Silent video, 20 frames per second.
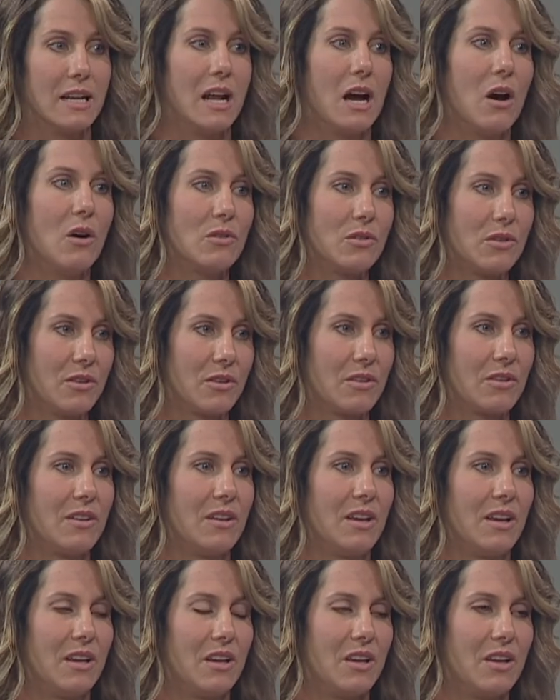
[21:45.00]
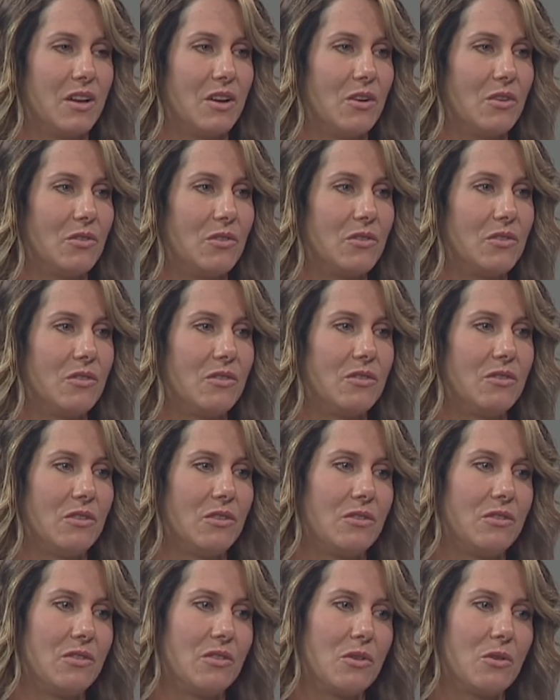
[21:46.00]
it out. You okay.
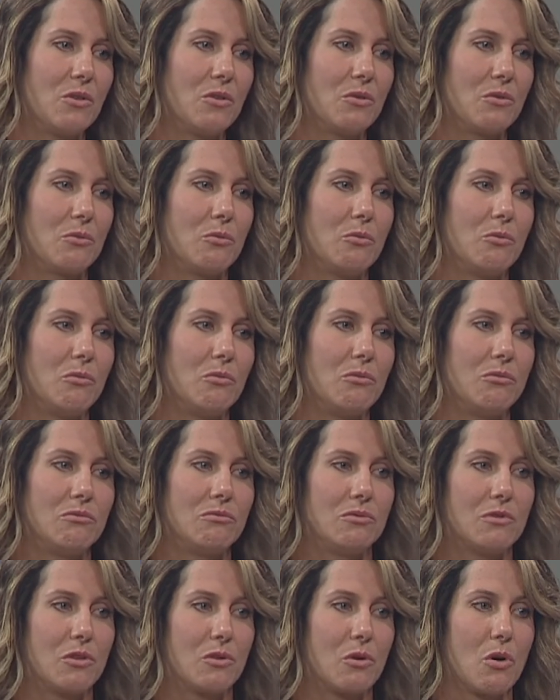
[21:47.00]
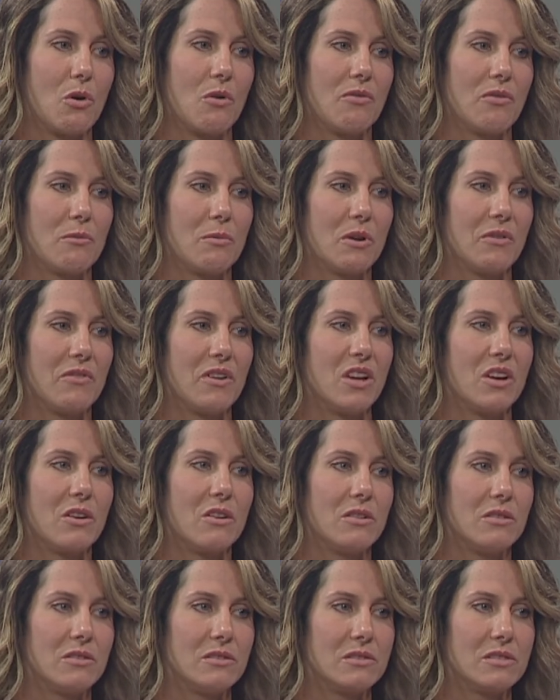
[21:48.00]
know, don't throw it from your
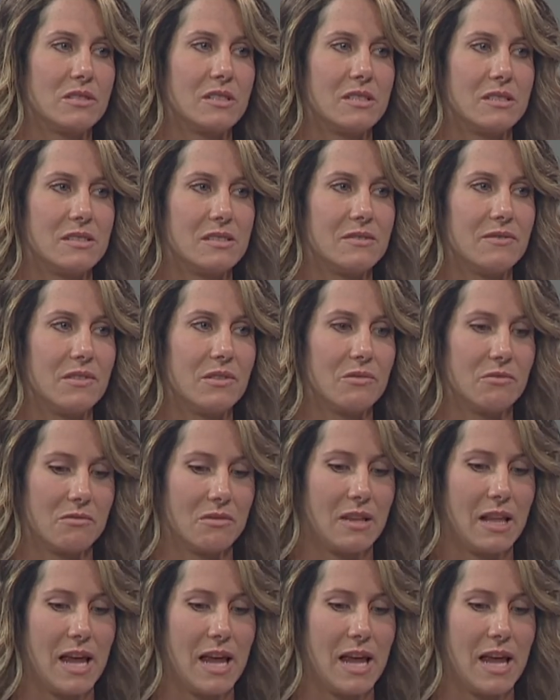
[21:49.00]
vehicles because if it that's...